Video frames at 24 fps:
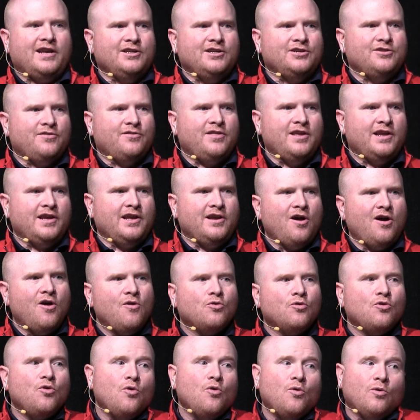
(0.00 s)
Because you're thinking,
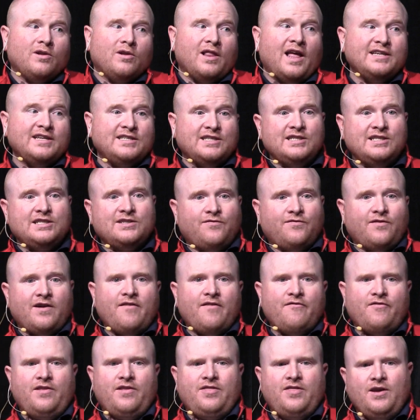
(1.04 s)
oh, cool, we're licensed for
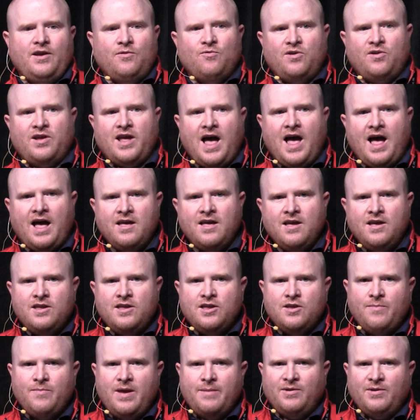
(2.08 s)
everything. Well, yeah,
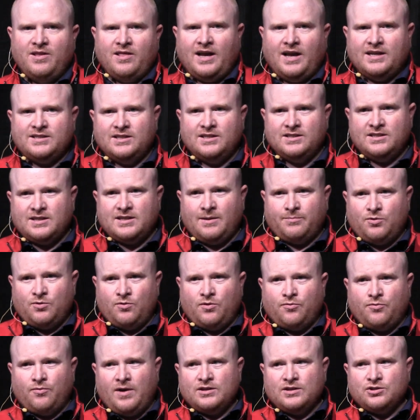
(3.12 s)
you may be licensed up
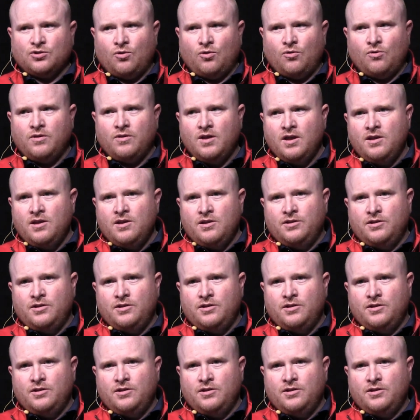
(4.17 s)
to a threshold.